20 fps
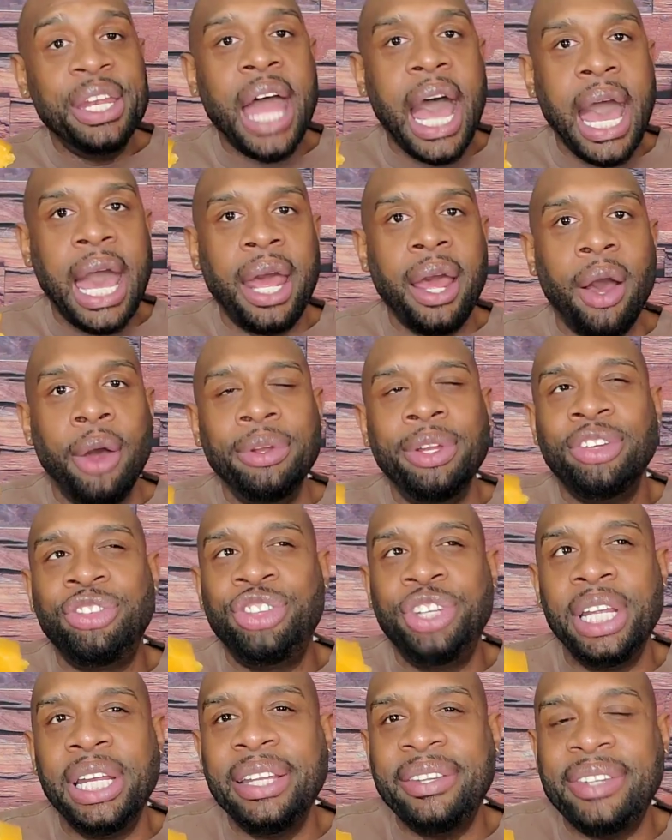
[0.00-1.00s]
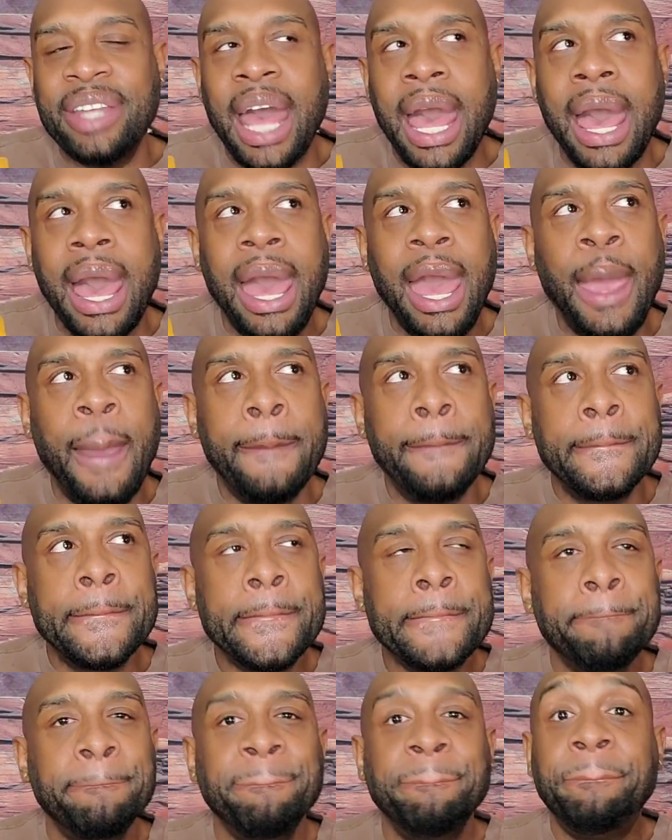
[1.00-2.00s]
Not on the chilly side.
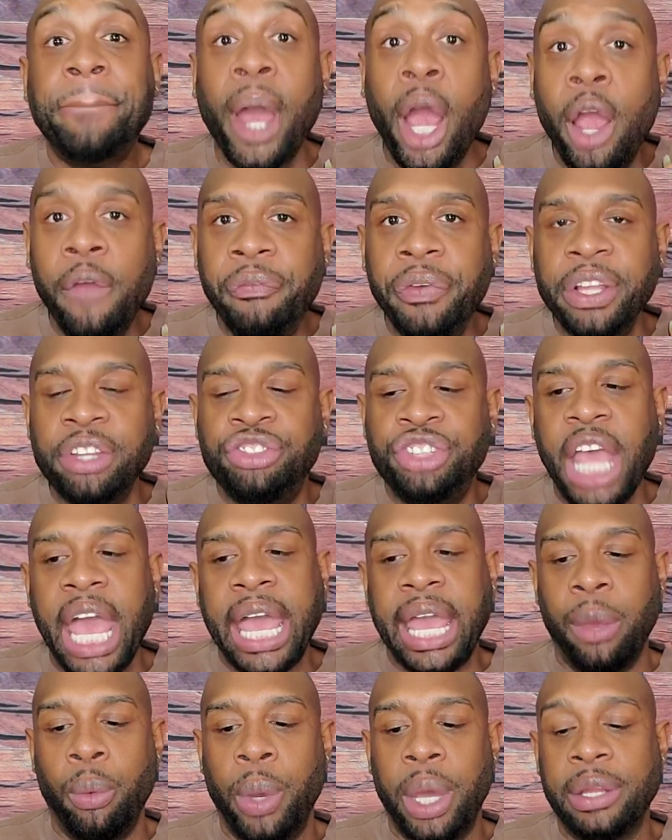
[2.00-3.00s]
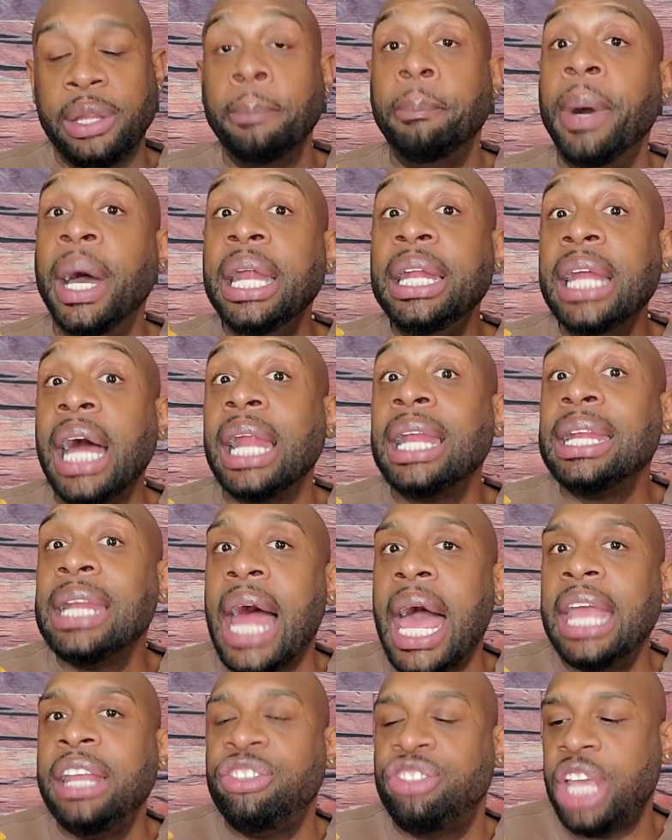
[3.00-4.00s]
Perfect jacket weather, but a
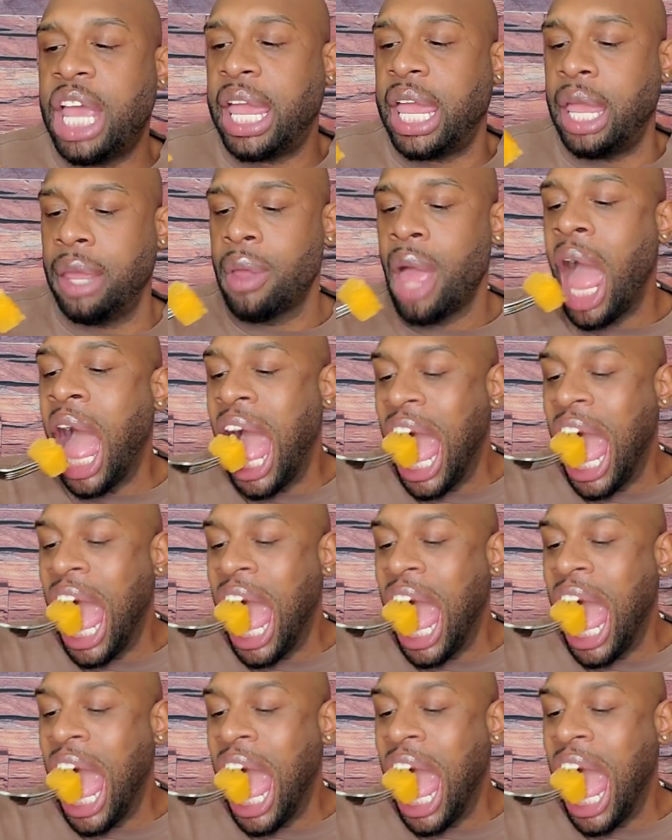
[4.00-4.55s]
light jacket.